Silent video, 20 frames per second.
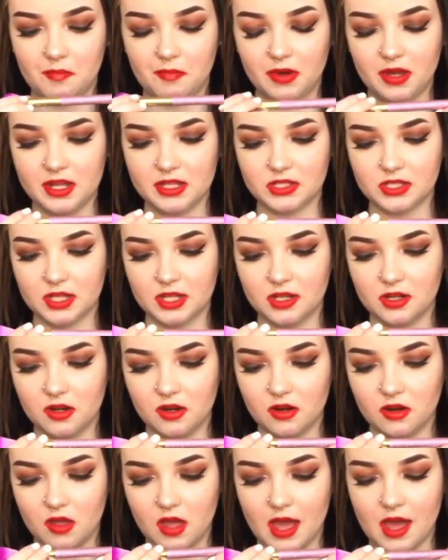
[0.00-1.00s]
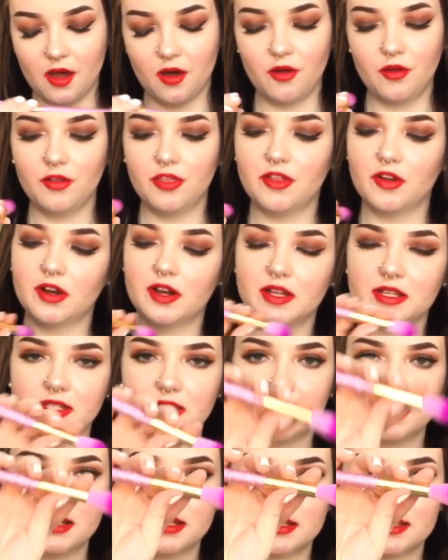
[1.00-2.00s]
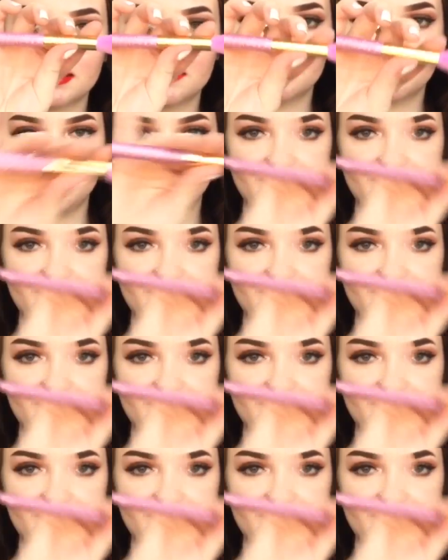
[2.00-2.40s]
But it's in L36.